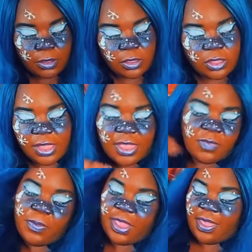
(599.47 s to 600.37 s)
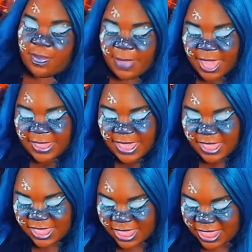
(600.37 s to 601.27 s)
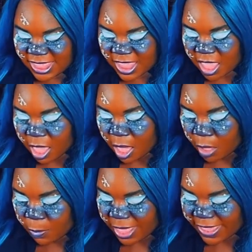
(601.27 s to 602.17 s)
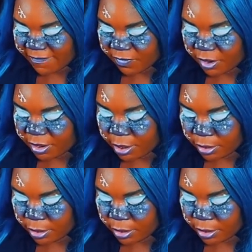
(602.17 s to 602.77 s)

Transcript: So let's pull out the palettes or whatever.